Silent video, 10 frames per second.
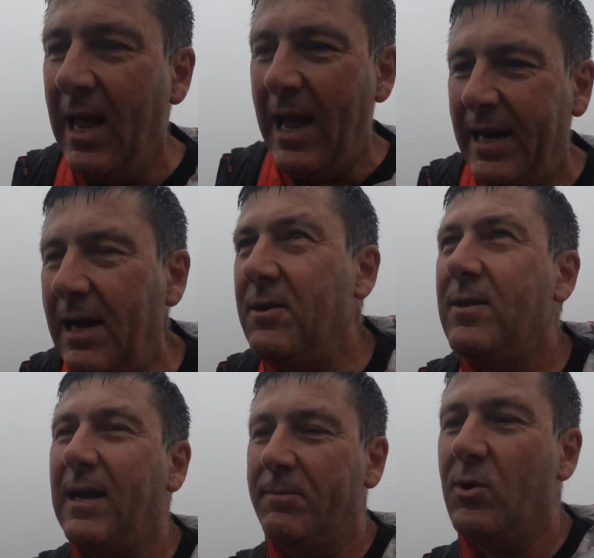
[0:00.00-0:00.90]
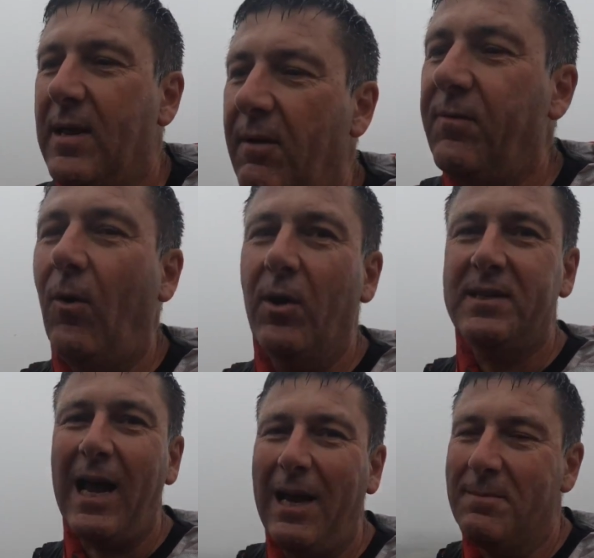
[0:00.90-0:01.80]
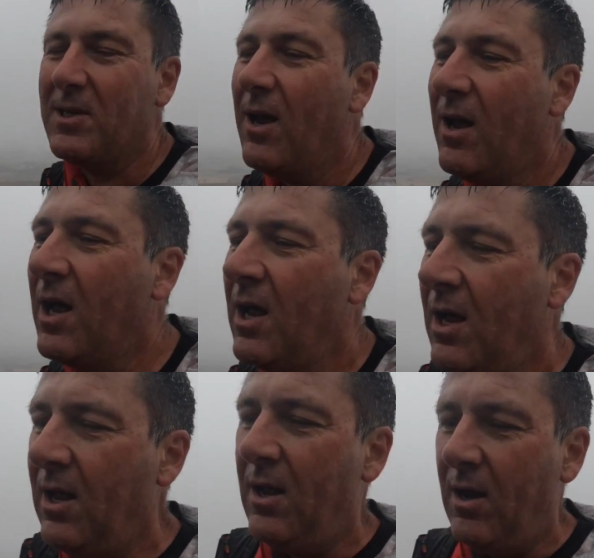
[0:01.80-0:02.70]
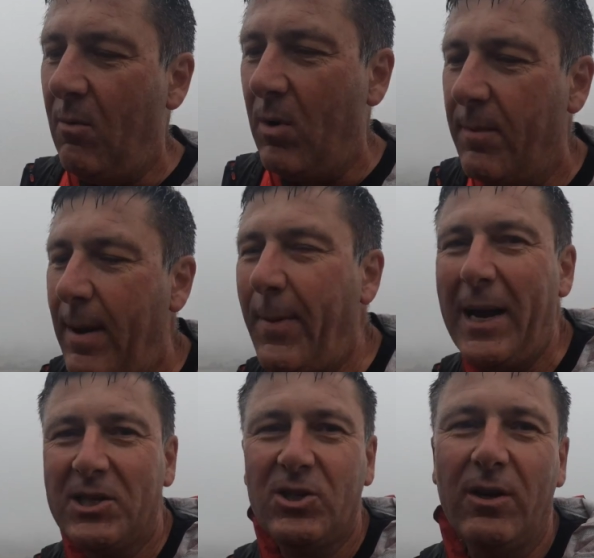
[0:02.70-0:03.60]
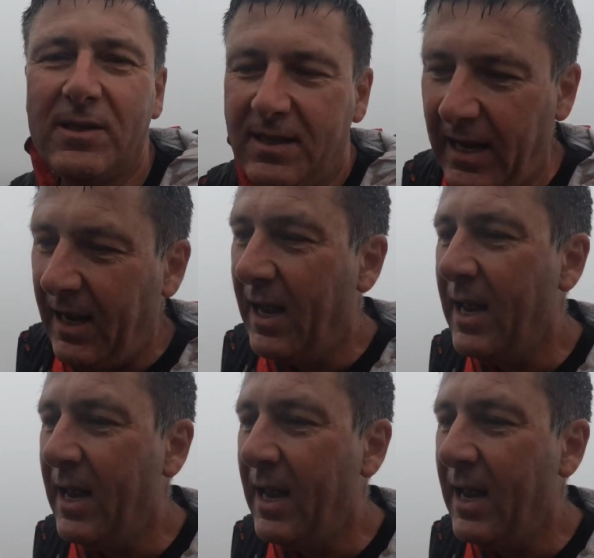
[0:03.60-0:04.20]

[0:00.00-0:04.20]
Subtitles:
And again, you think I'm doing that 4 times on one of my past shots there.